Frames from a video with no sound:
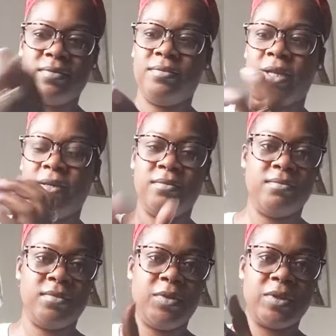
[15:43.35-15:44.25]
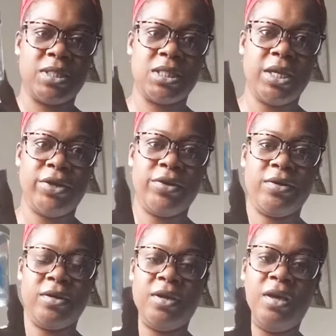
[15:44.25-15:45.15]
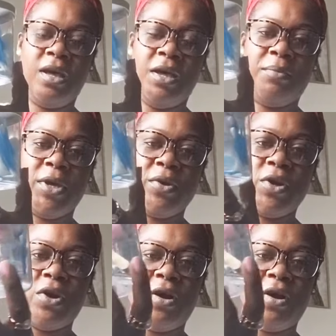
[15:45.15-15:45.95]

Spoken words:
Like it was a sticker. Peeled it off